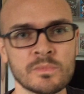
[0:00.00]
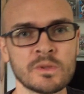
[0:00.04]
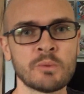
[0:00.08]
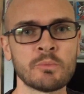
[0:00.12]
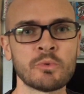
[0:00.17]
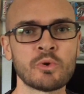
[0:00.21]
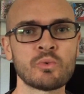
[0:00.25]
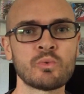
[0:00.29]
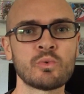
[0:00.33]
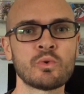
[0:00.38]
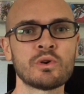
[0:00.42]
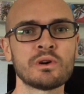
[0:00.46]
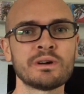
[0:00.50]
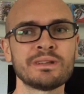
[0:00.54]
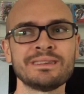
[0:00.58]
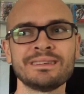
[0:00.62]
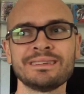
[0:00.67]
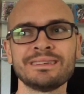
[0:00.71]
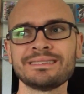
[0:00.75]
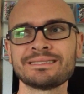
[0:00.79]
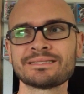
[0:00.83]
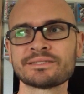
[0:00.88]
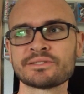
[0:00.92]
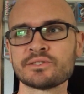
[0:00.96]
Number one
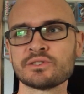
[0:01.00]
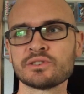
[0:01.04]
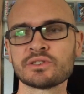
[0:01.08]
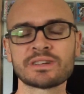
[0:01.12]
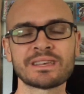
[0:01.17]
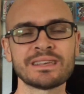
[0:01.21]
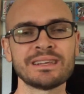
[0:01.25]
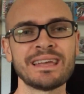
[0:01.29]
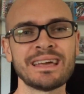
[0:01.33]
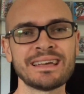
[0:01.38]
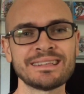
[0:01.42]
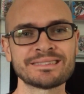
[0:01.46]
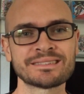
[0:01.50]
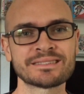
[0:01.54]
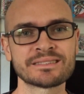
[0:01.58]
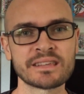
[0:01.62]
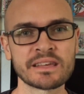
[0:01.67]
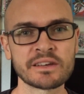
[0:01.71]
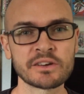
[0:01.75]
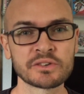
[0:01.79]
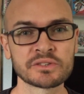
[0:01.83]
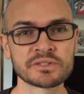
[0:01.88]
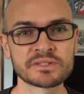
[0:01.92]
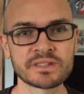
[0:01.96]
is looking at
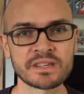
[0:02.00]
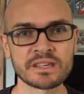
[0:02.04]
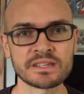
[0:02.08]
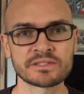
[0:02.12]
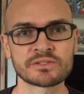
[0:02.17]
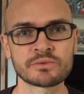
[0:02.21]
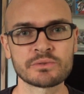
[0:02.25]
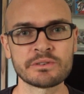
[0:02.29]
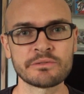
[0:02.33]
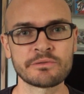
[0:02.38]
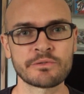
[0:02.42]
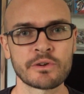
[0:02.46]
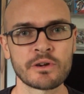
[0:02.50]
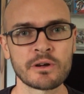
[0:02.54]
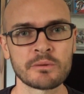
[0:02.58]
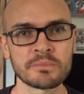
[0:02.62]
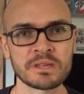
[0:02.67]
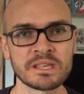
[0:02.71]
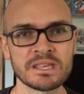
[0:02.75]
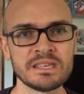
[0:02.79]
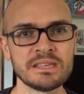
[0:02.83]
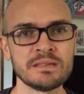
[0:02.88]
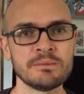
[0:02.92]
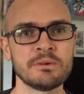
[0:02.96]
sales history
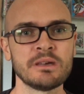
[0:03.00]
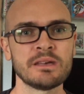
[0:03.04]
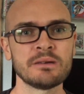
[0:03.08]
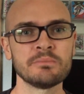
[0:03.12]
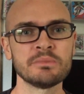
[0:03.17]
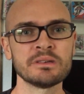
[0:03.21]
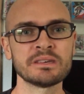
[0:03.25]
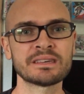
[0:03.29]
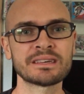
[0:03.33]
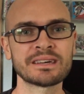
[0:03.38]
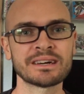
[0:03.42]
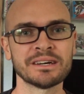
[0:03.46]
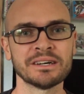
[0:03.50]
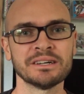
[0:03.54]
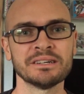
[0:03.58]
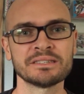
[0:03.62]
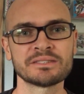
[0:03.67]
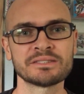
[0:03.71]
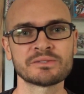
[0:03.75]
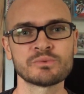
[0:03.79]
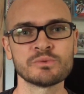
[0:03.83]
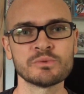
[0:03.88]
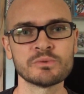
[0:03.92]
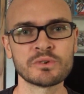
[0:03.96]
from eBay,
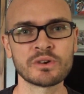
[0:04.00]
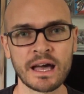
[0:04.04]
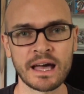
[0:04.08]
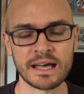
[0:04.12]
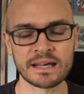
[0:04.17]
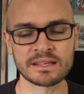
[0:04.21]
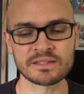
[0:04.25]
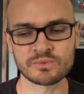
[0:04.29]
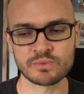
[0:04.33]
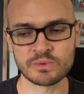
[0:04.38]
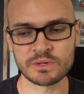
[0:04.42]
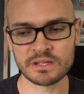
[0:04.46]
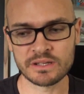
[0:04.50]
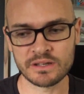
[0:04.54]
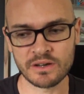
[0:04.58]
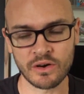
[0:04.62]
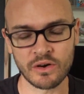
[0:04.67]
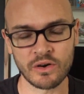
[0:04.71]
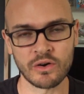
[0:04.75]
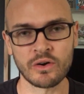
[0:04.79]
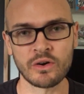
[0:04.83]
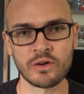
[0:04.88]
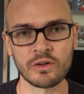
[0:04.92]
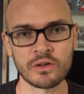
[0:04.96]
because as we
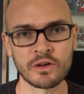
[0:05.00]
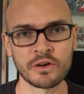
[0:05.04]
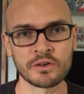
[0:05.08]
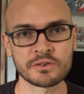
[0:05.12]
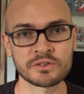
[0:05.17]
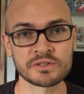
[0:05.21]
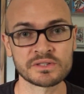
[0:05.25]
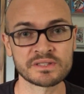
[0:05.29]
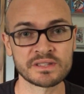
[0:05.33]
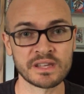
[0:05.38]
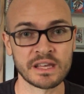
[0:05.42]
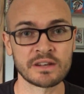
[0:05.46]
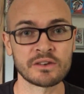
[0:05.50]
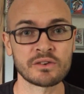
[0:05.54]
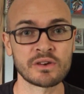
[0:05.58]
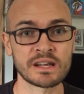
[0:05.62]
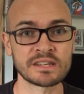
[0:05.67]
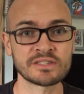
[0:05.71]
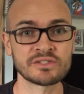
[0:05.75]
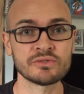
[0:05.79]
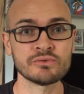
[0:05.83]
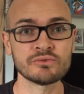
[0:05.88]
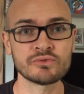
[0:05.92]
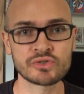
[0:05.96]
all understand, or
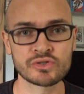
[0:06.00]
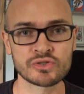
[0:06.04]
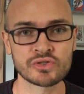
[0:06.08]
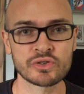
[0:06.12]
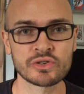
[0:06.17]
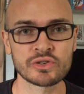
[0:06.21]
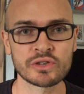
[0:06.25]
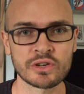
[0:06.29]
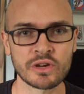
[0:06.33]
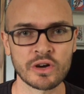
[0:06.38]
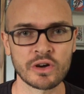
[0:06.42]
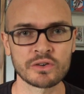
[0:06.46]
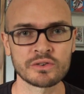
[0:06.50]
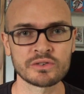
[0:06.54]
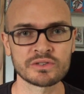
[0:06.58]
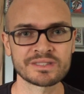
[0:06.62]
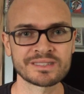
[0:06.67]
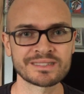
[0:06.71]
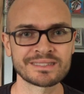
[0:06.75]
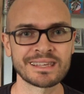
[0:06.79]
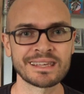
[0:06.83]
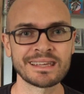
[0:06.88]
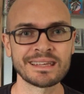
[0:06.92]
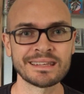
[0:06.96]
as you should
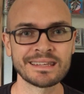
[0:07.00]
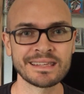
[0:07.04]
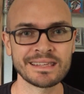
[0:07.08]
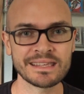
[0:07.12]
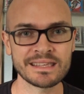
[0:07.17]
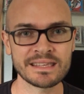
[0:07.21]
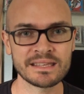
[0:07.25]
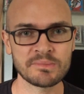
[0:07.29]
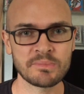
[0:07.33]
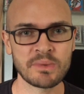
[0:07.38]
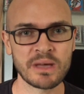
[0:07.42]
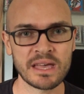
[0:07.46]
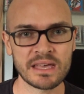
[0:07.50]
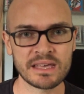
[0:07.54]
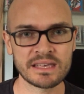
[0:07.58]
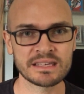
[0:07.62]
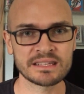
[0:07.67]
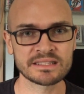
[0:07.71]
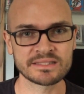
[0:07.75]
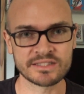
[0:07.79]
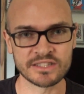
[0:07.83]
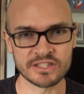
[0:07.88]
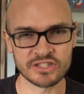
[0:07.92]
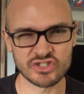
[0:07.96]
understand, eBay
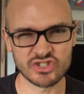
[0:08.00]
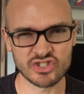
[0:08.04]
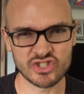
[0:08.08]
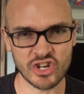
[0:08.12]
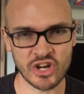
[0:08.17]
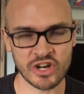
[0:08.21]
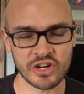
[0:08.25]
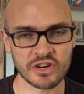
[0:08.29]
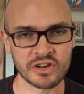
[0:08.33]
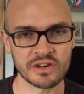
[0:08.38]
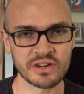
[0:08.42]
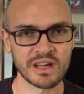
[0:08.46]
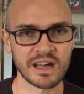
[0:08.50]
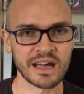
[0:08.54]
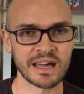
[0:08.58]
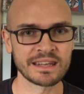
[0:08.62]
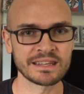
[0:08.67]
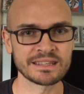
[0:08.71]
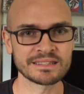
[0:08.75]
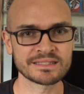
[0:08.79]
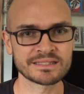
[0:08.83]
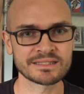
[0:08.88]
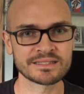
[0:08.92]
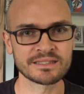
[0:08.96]
is the
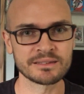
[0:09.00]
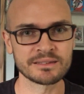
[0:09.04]
juggernaut. It's